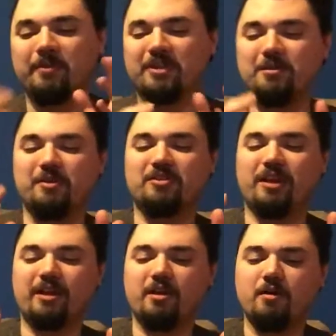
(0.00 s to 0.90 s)
but then it was
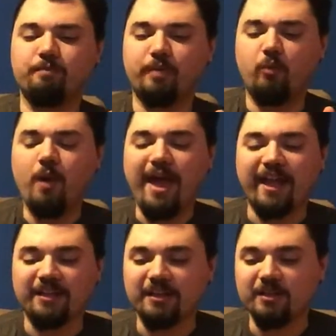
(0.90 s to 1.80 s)
like, but
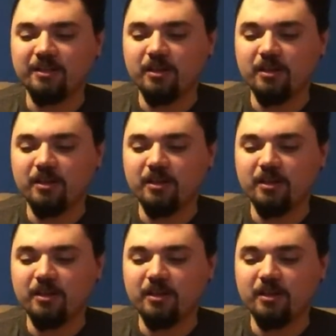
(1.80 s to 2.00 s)
when?